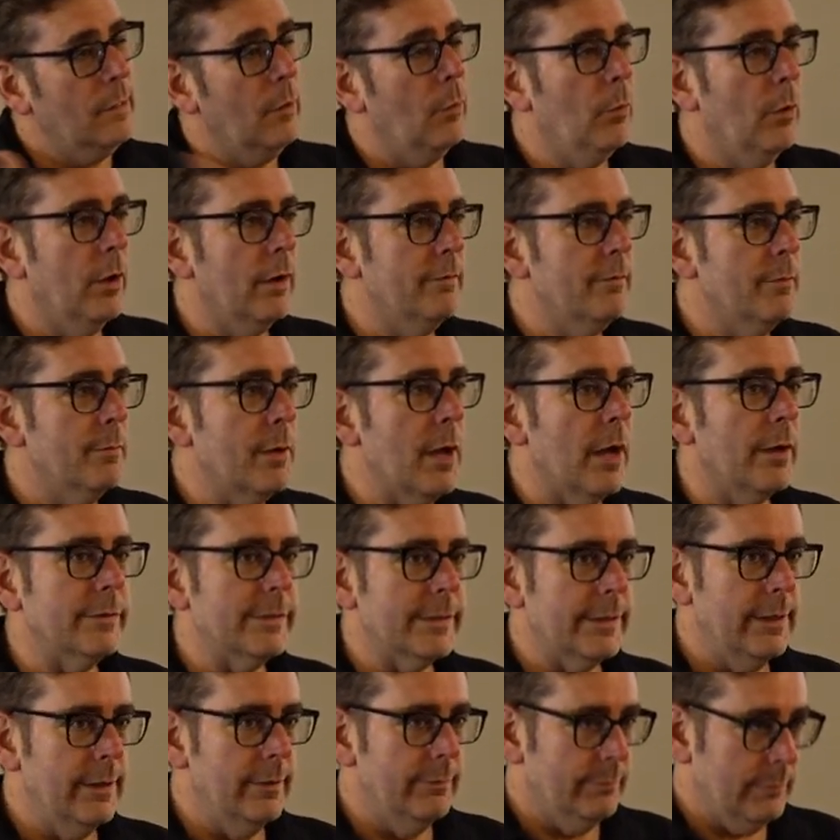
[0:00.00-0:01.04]
one of them goes.
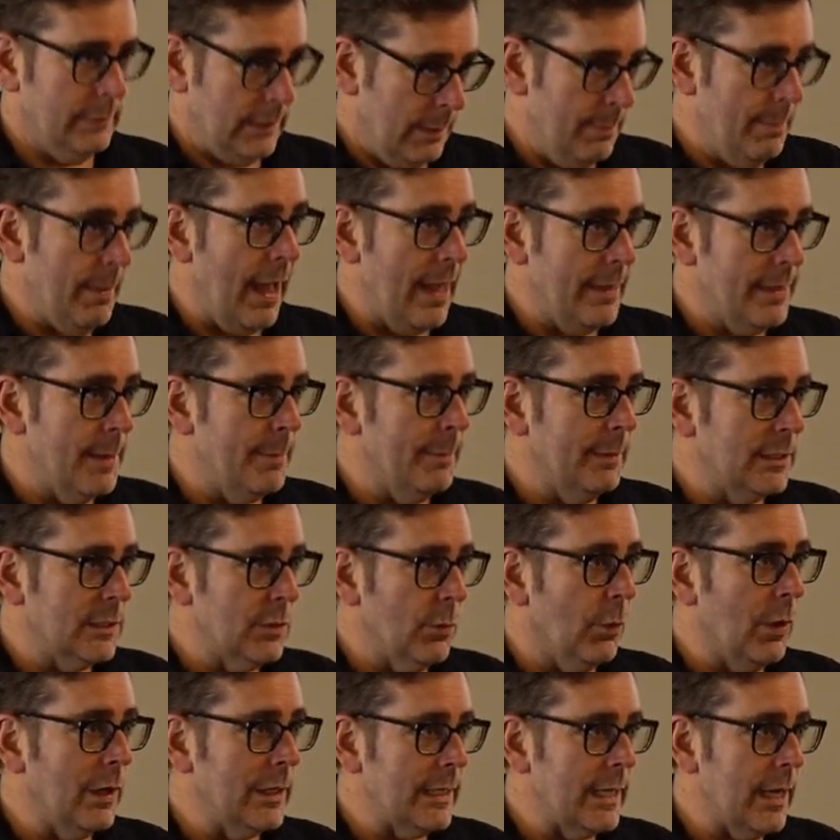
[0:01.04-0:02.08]
You combine them into
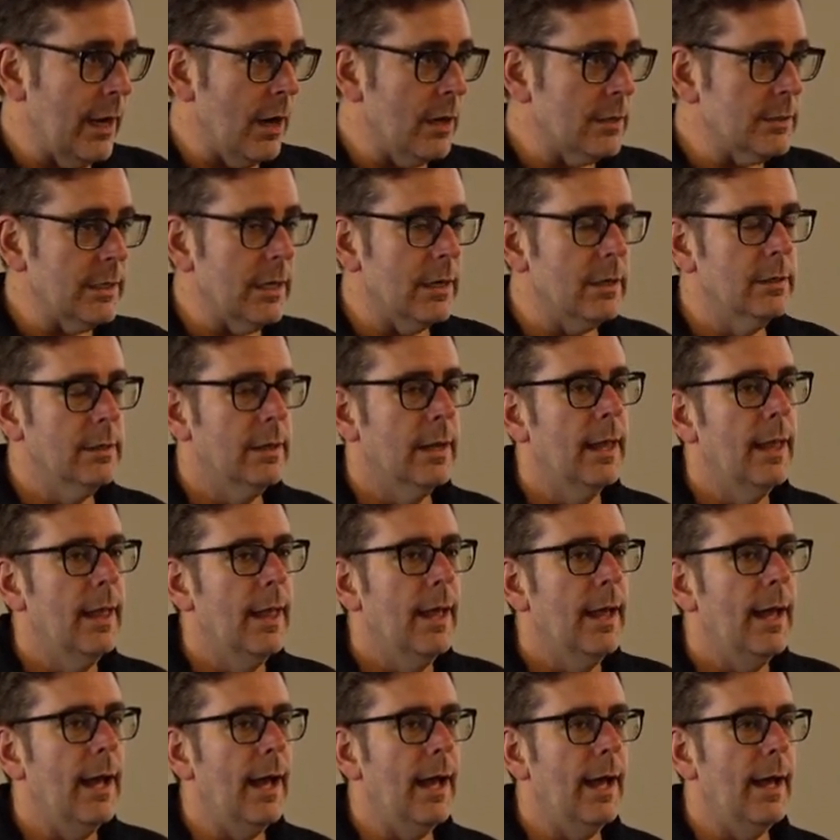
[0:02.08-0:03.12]
one character.
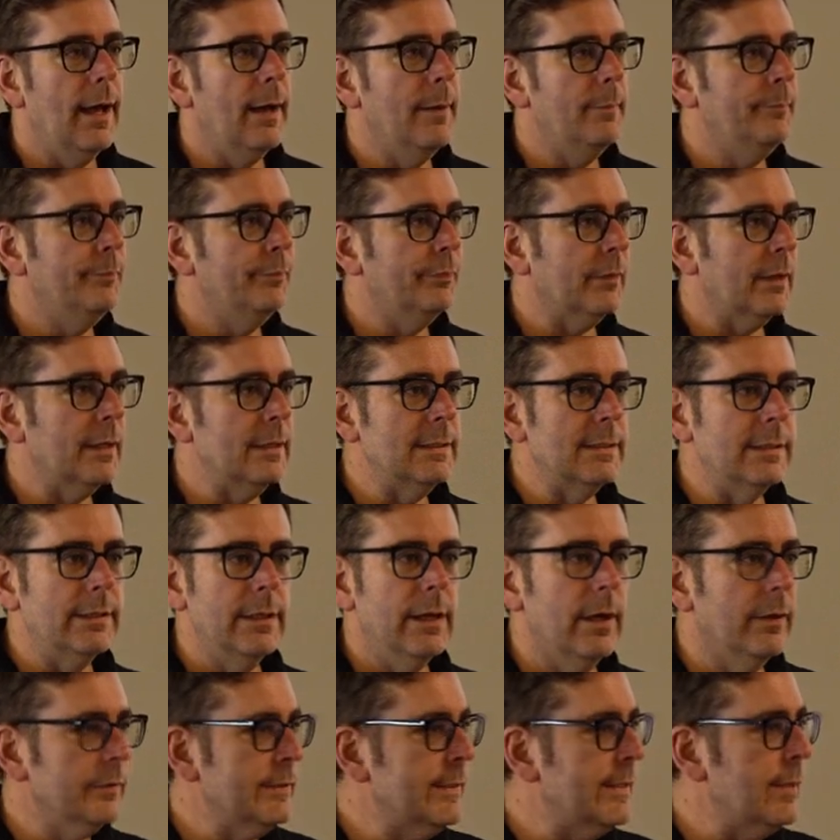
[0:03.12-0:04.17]
Um, you
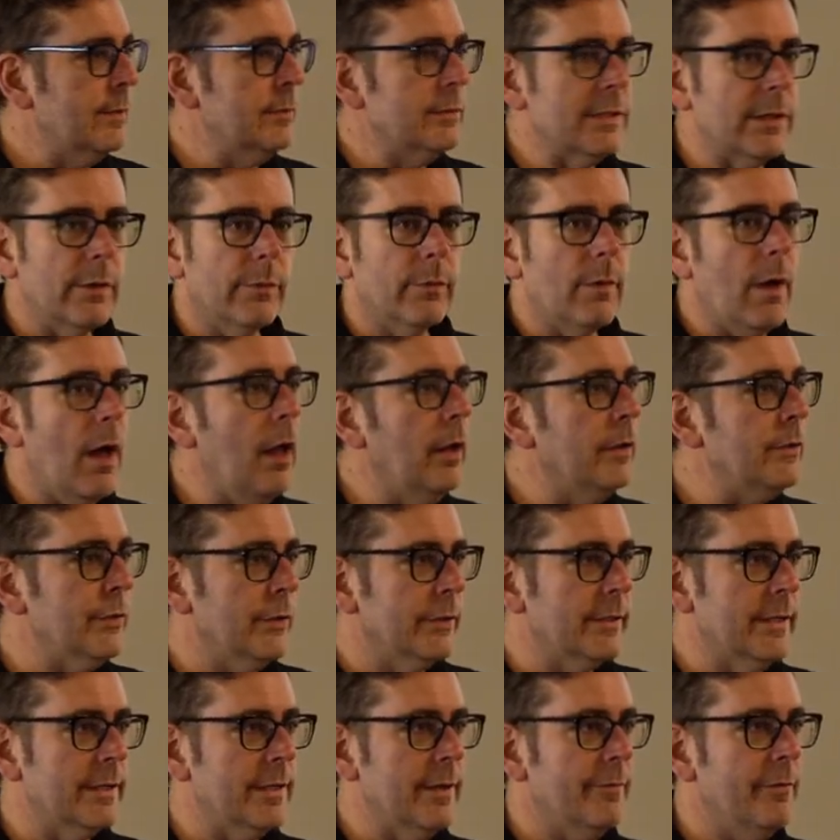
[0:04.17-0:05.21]
know, so, so, all
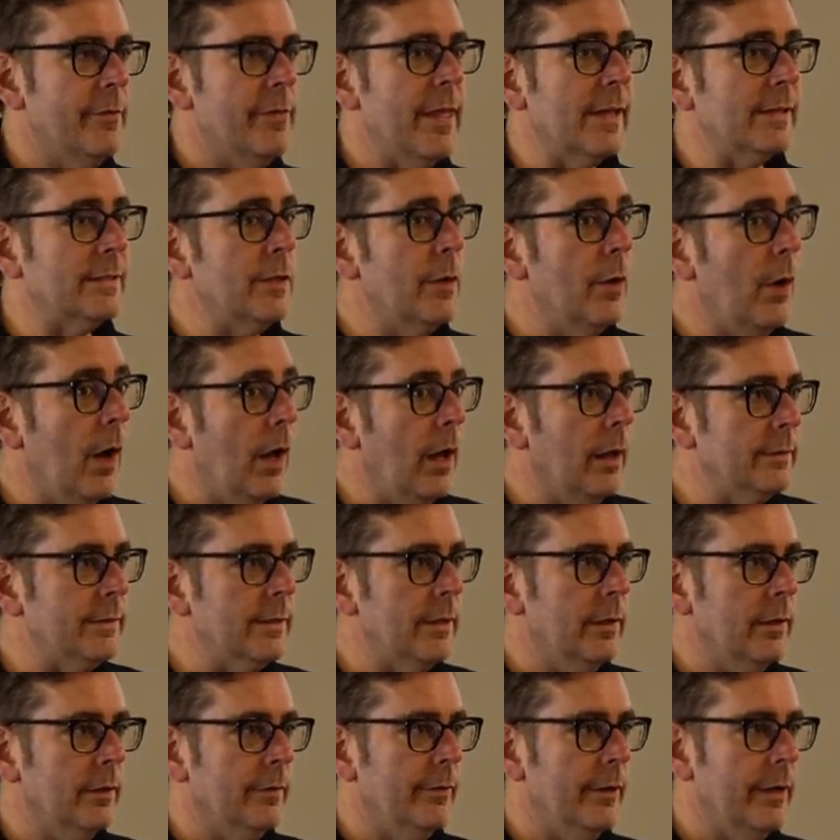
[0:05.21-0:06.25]
sorts of different things. You also
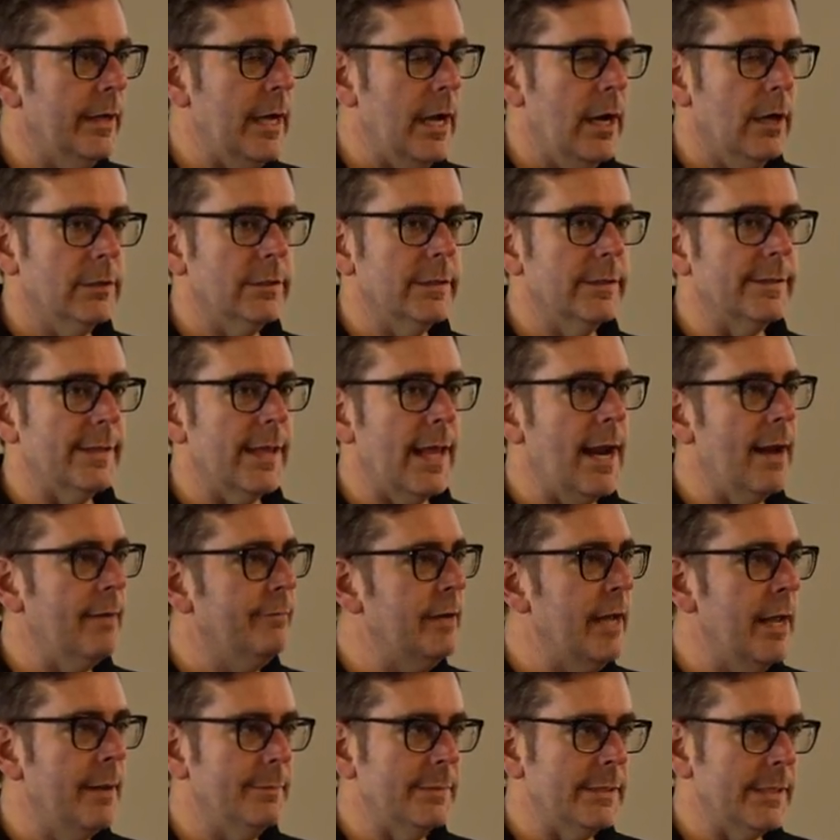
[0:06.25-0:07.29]
look for characters that have
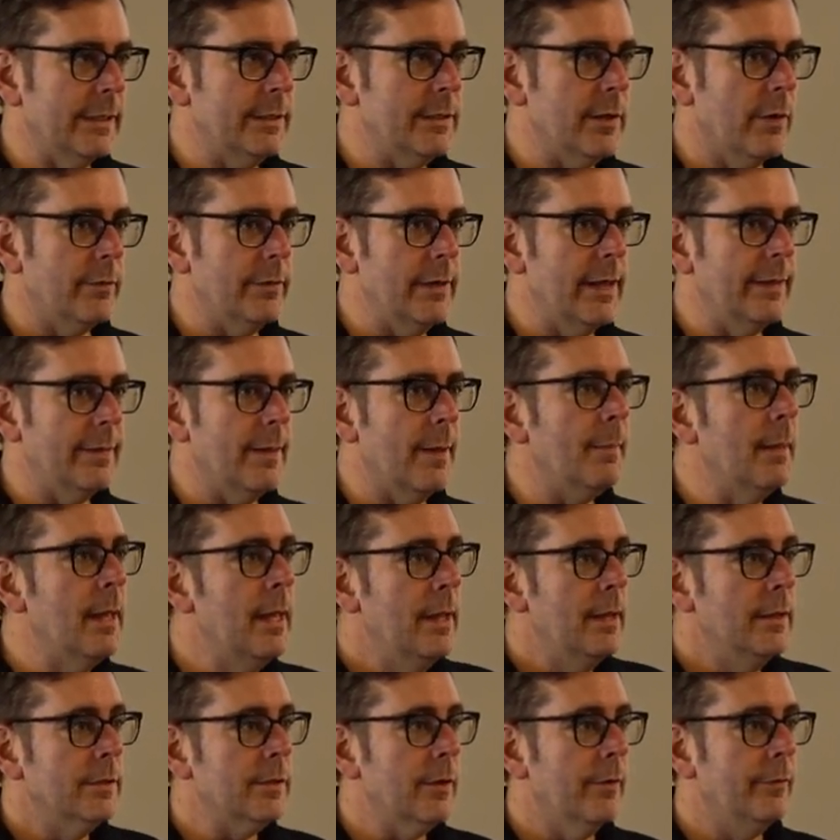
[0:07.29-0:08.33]
names that don't need them.
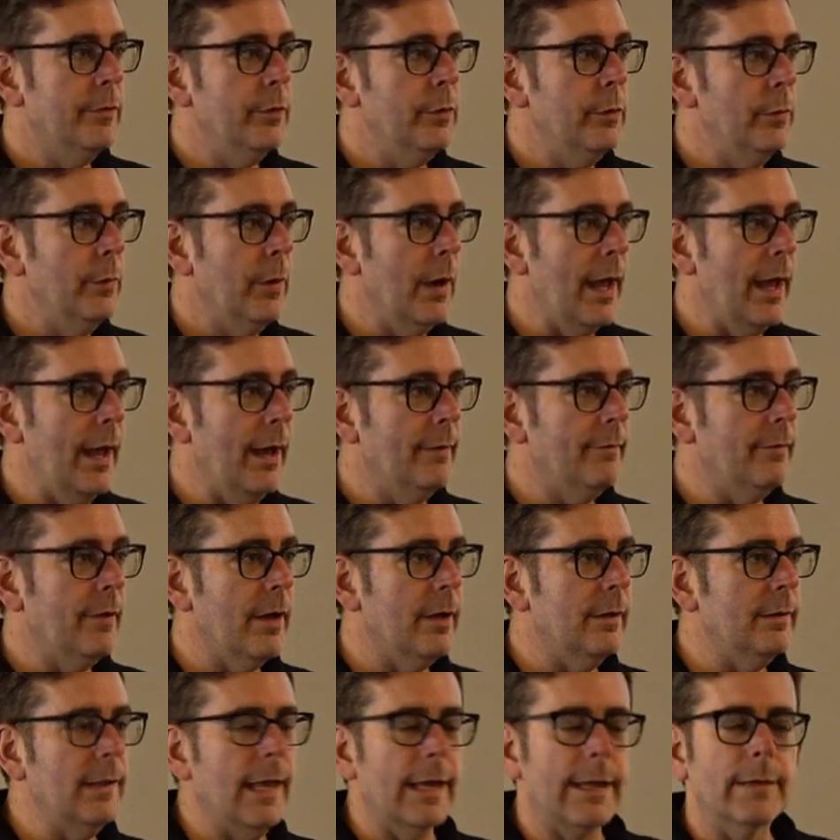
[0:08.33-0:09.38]
So if you have,
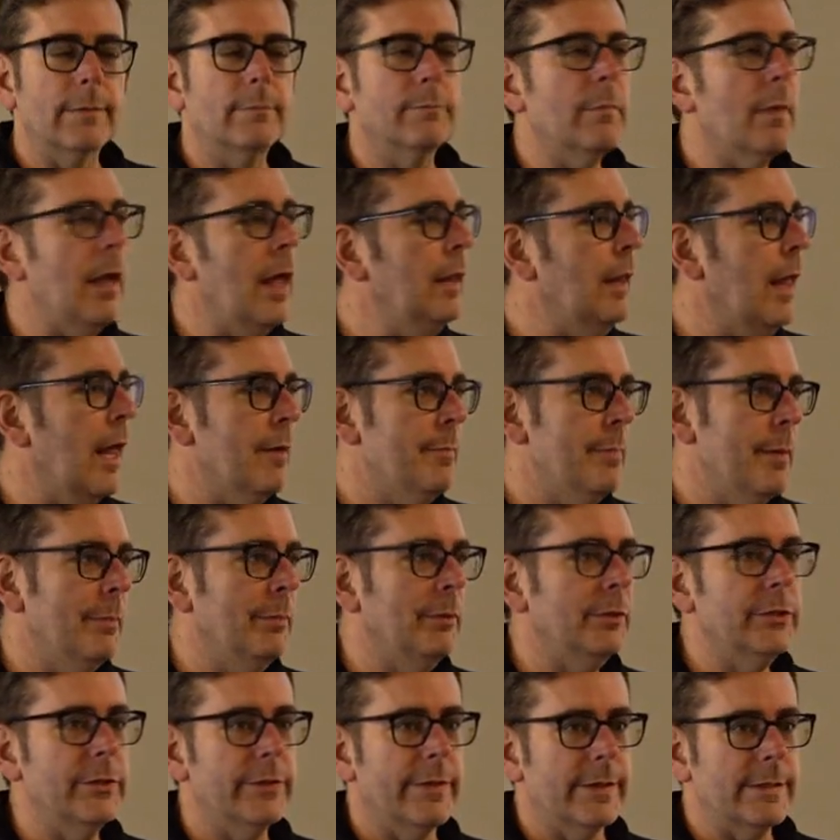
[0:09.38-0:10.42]
like a lot of
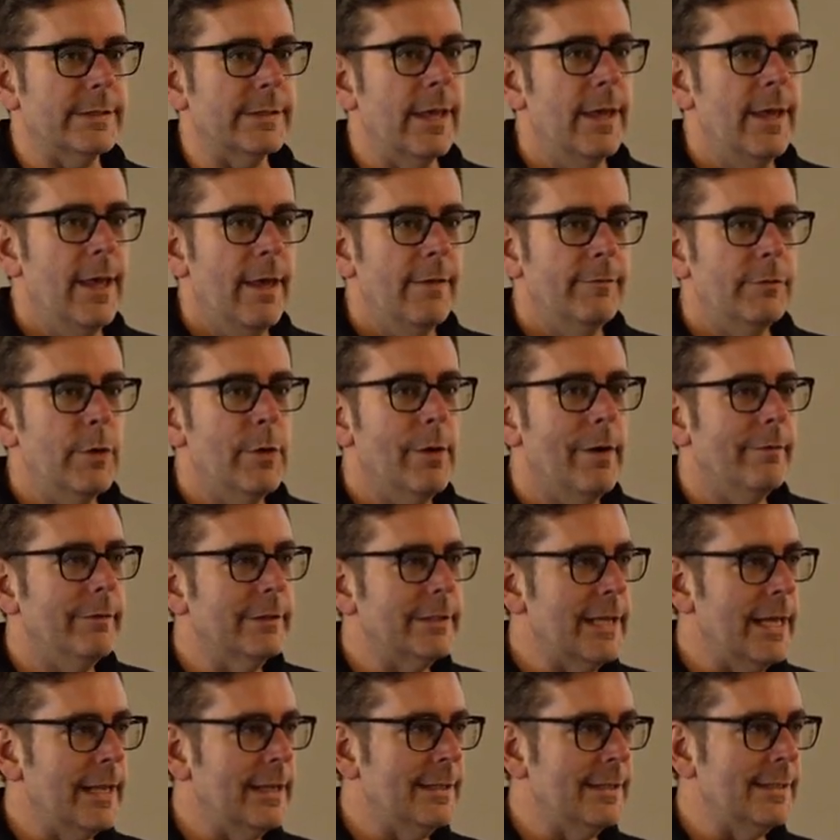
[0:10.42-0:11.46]
people do this, if you have a
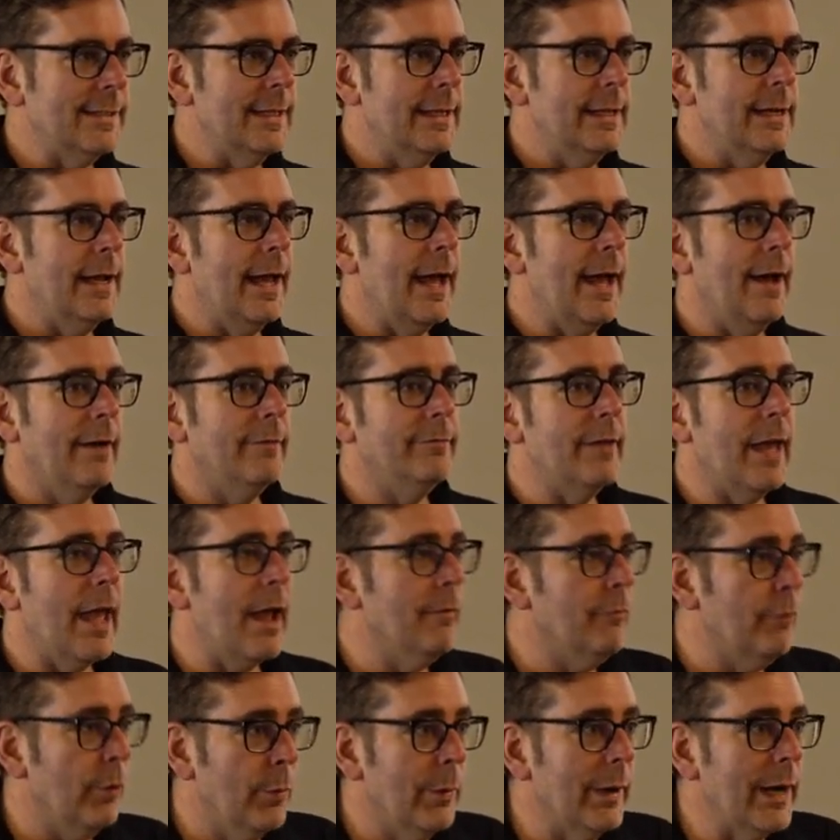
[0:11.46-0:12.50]
tendency to have
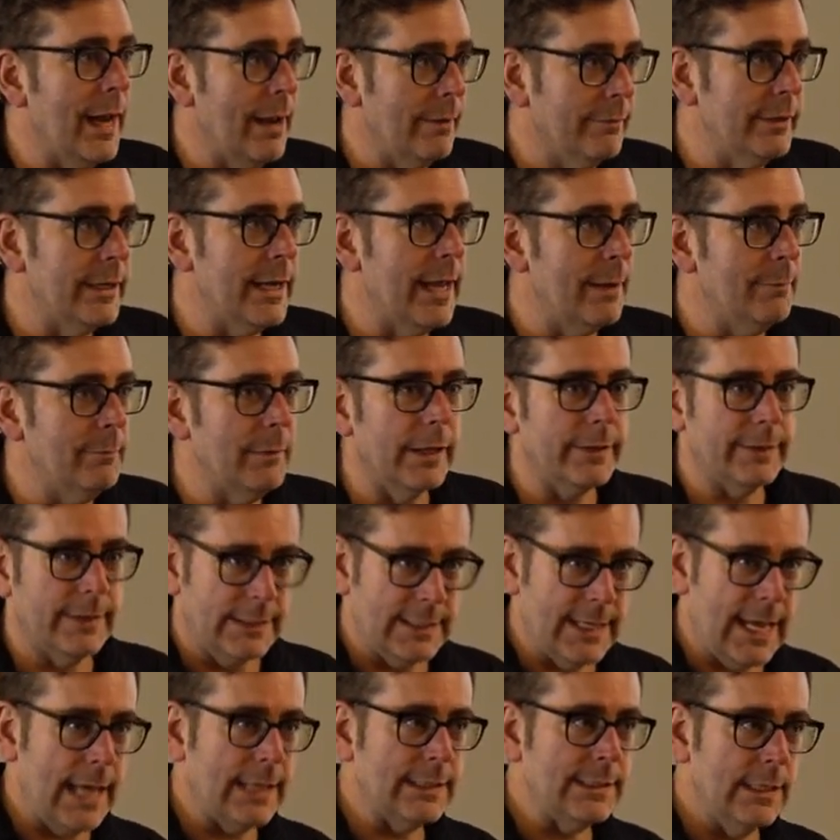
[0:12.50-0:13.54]
everyone have a name, like the
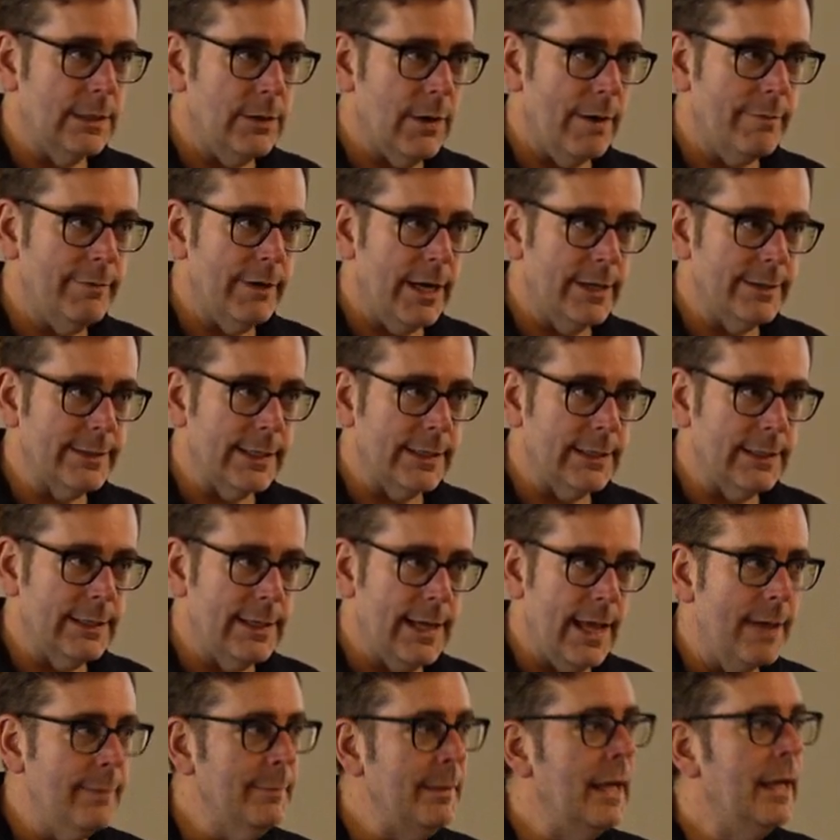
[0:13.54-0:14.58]
taxi driver has a
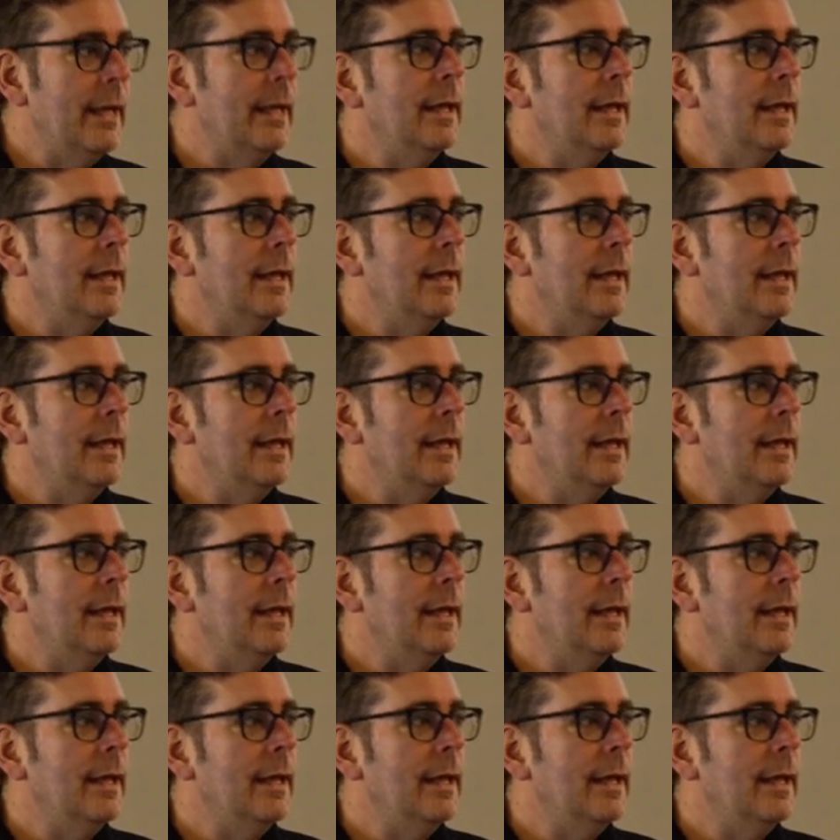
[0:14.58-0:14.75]
name,